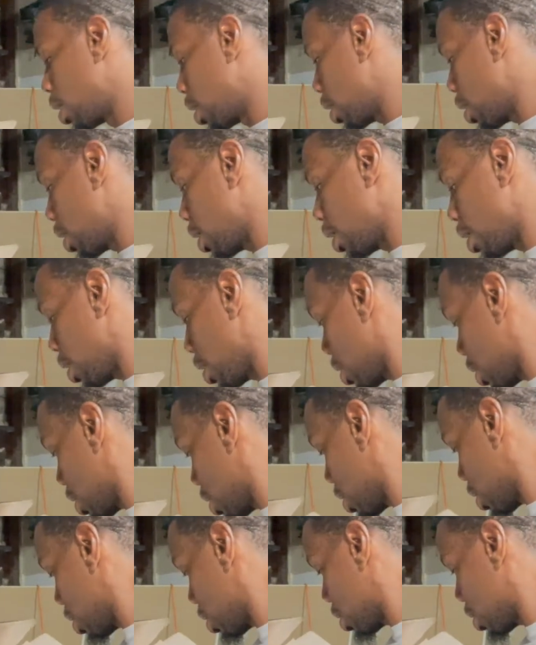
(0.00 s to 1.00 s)

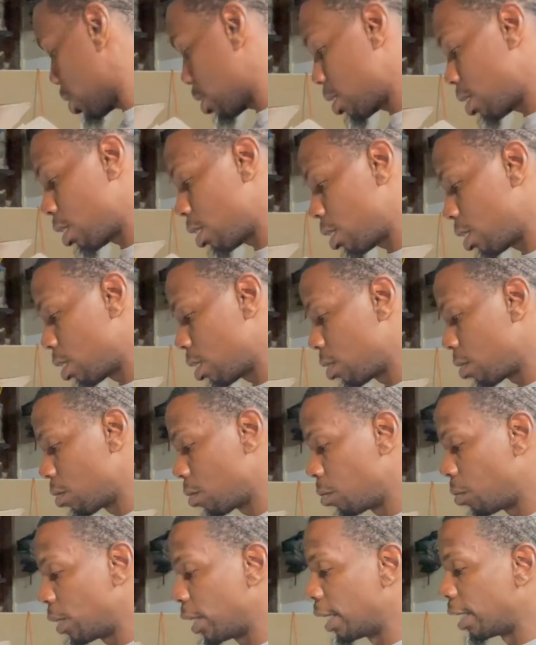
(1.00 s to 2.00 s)
And
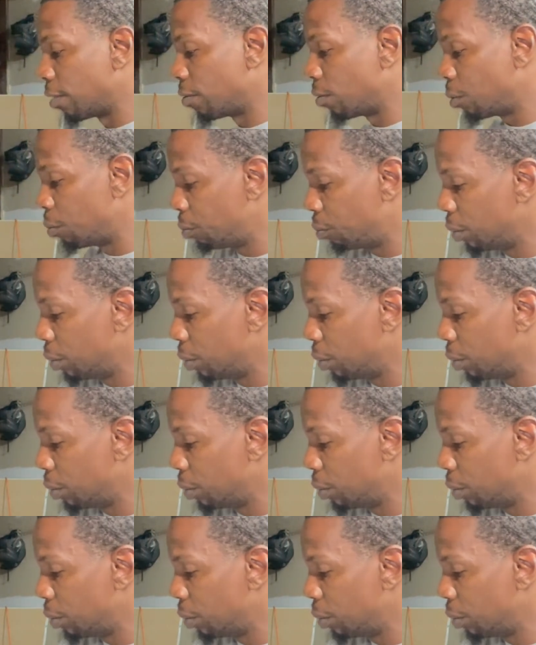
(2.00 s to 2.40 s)
we have a